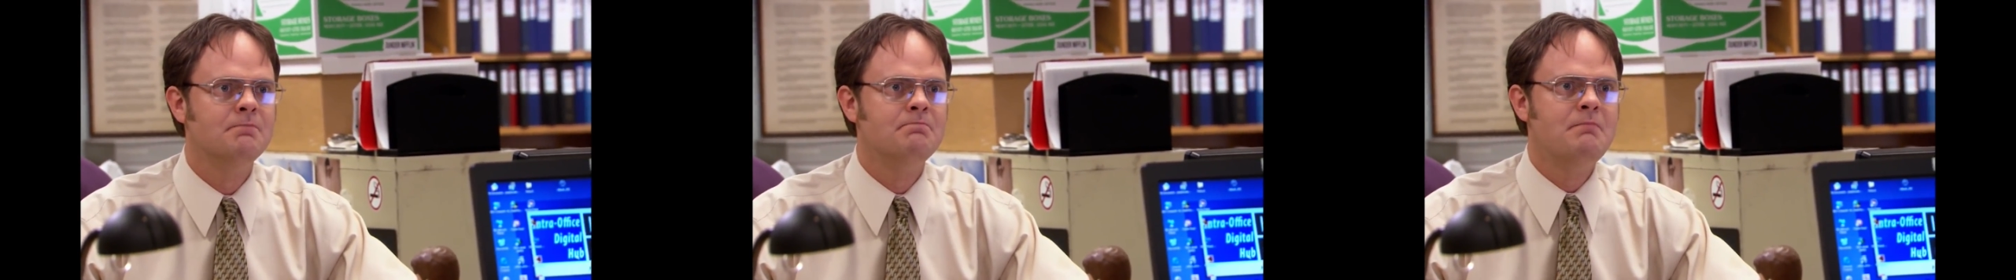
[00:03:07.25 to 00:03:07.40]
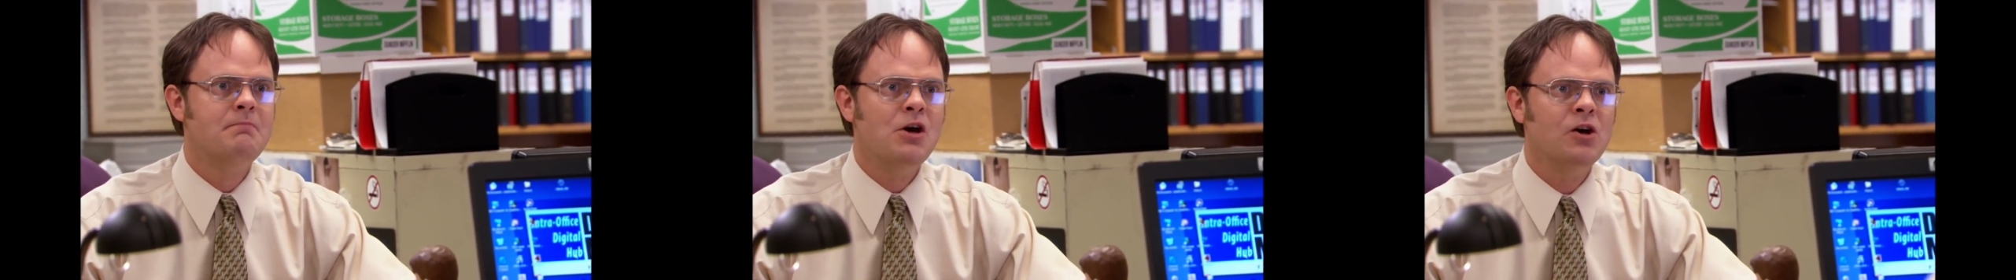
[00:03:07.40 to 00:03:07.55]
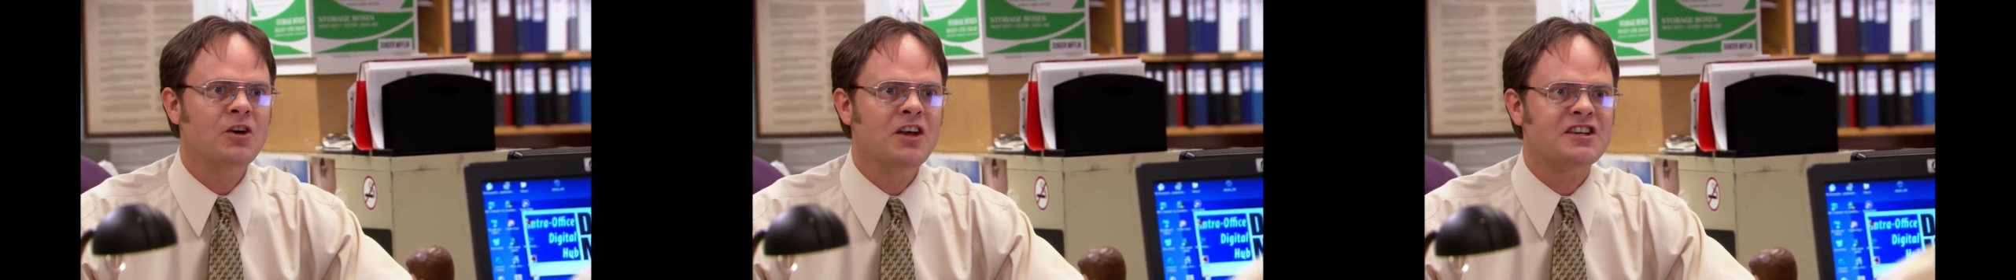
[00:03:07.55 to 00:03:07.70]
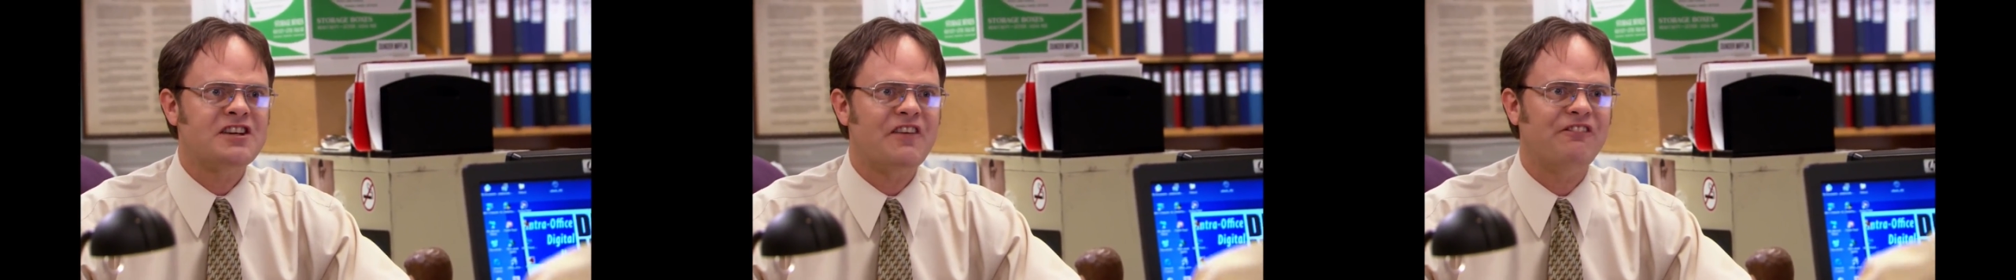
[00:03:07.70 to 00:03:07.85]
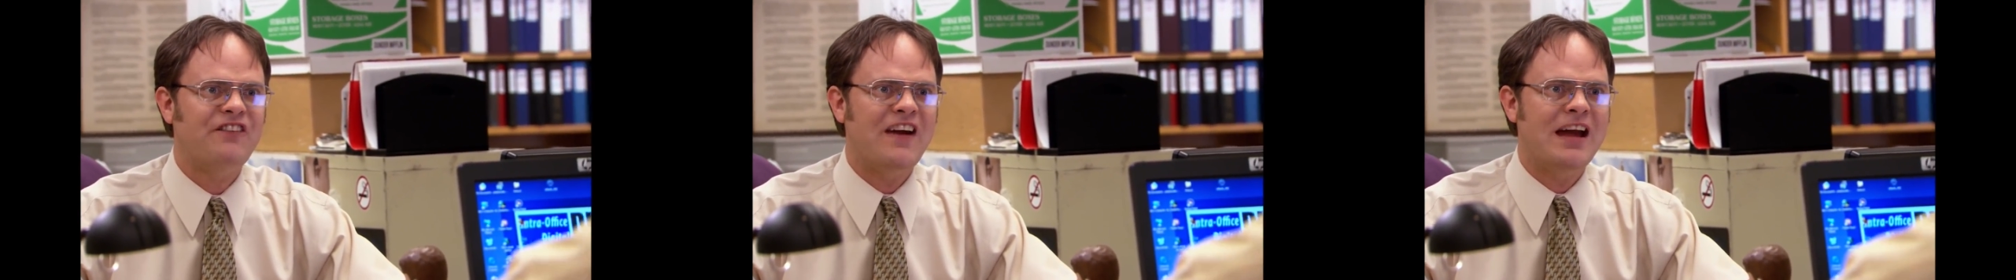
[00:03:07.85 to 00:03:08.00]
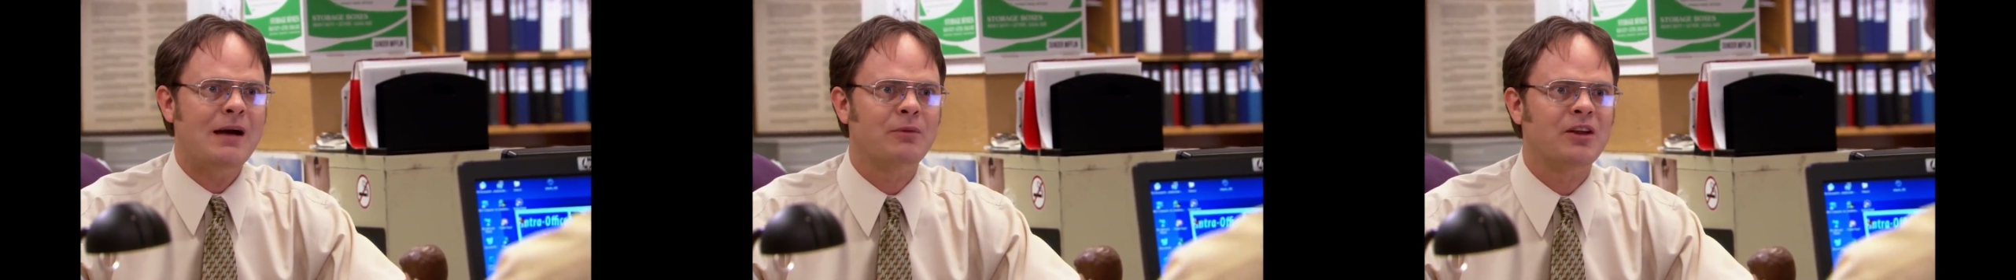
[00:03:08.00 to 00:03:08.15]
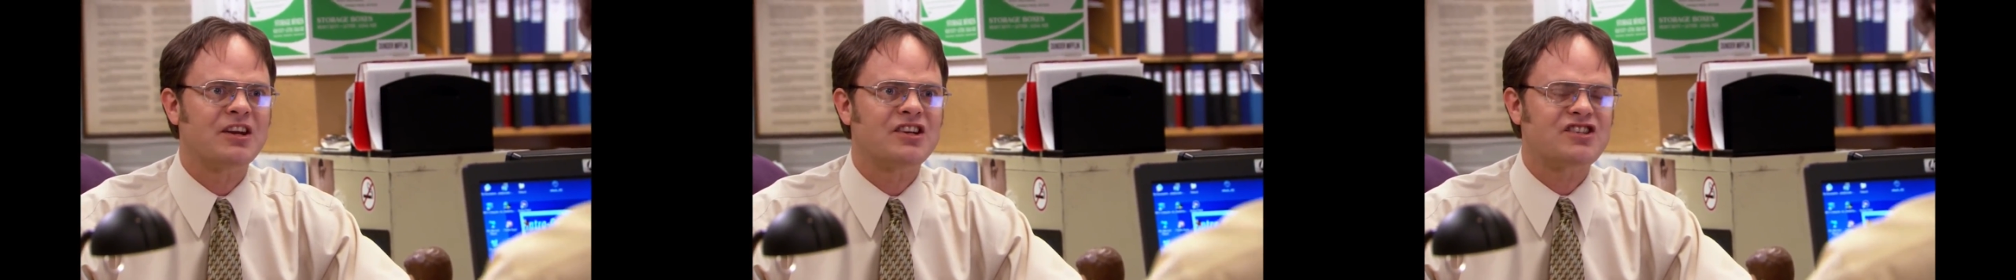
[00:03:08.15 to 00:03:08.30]
Millions of
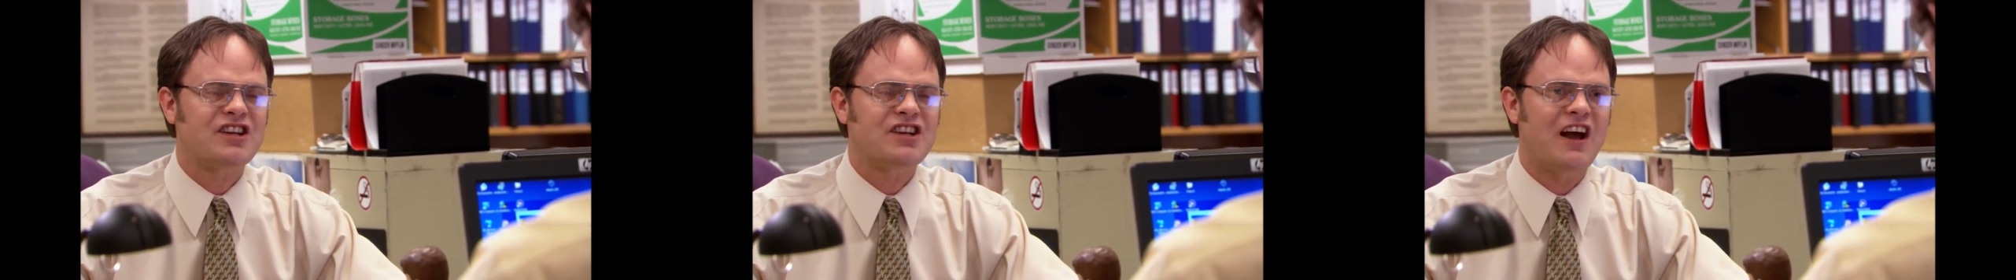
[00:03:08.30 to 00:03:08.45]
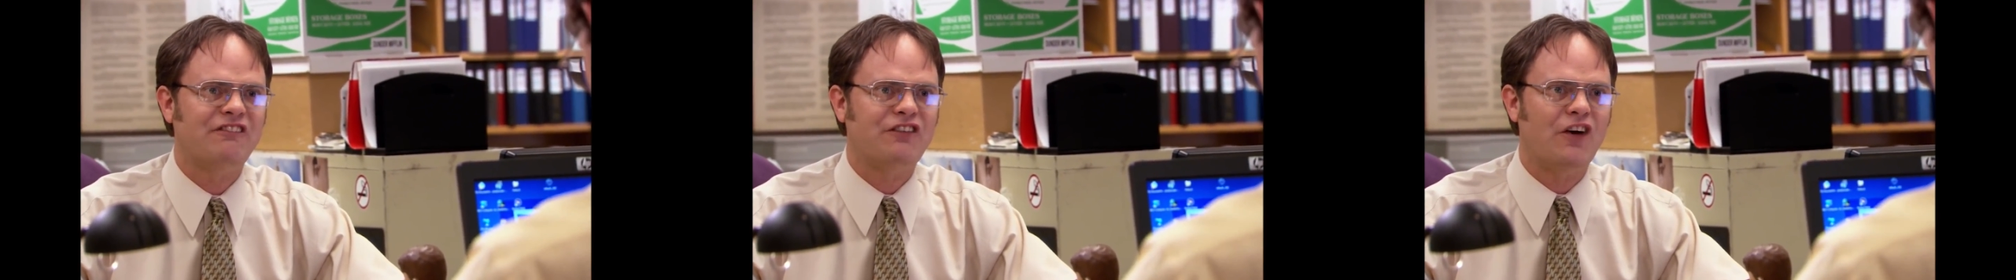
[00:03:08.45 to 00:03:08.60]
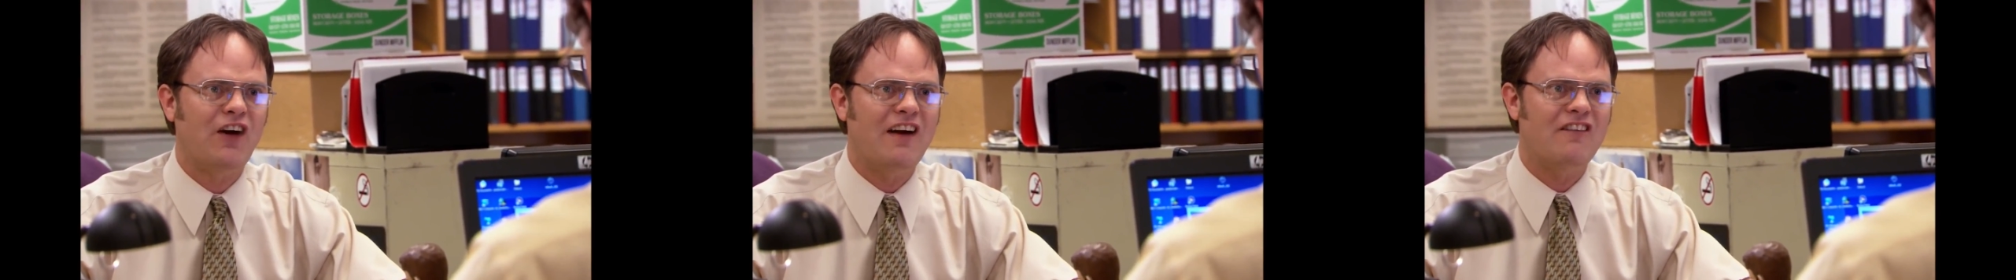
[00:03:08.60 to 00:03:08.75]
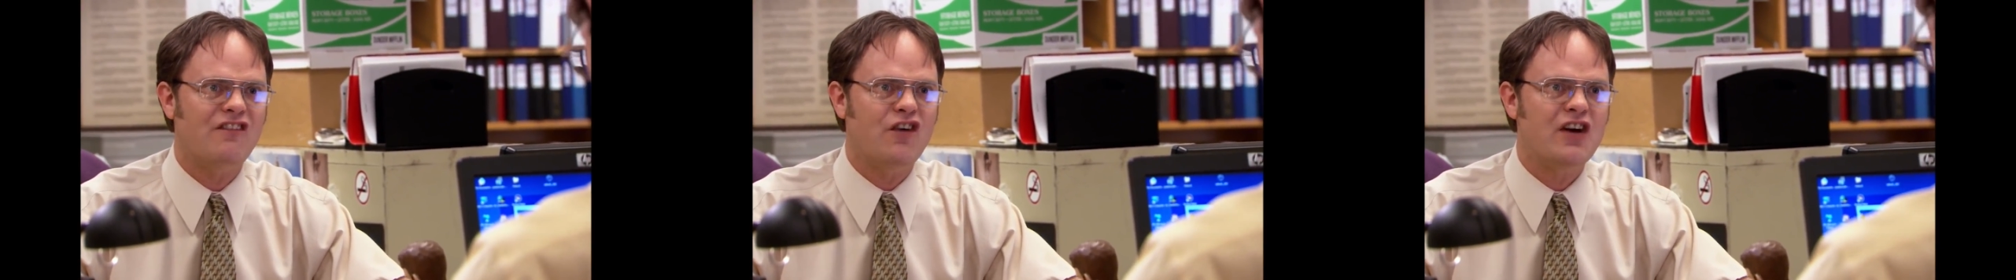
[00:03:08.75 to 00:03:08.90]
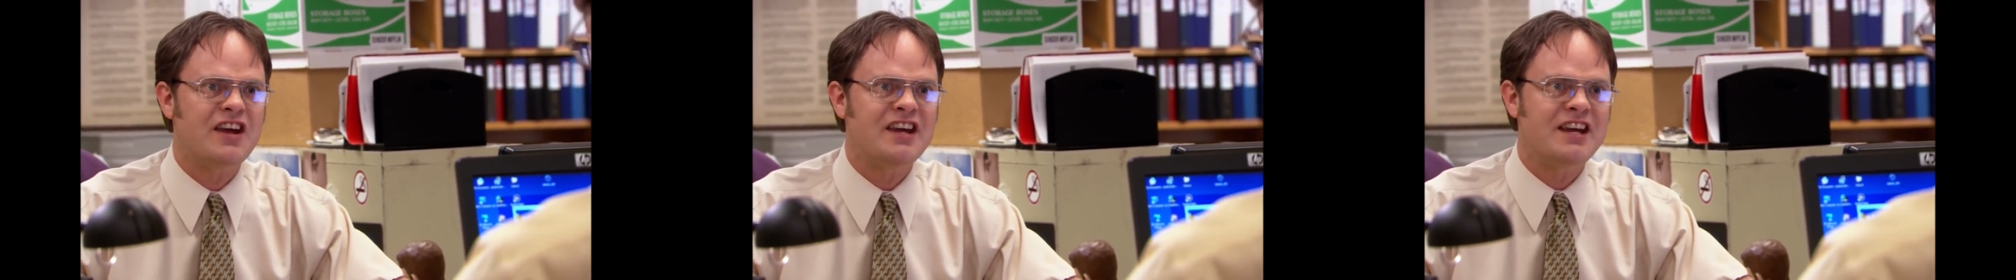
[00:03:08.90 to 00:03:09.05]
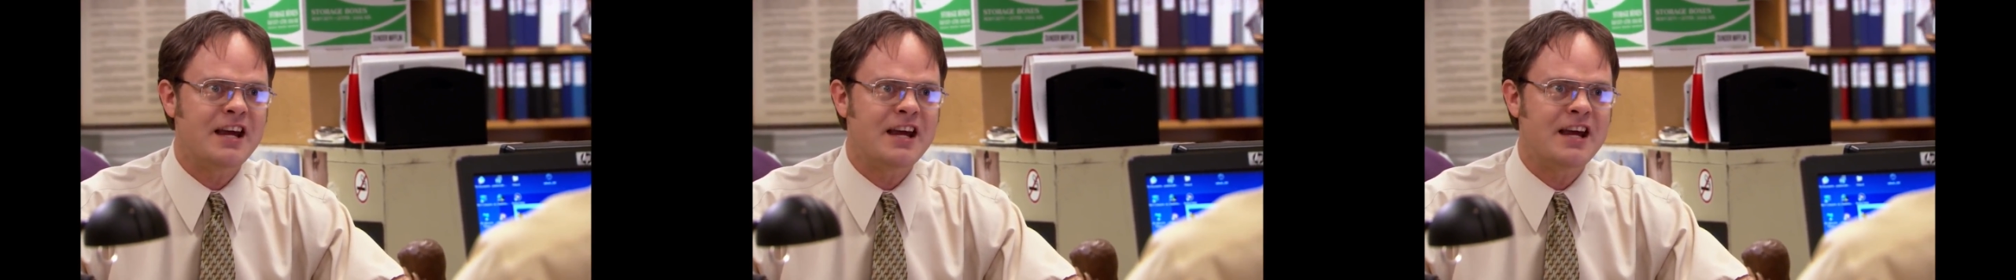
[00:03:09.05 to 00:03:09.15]
families suffer every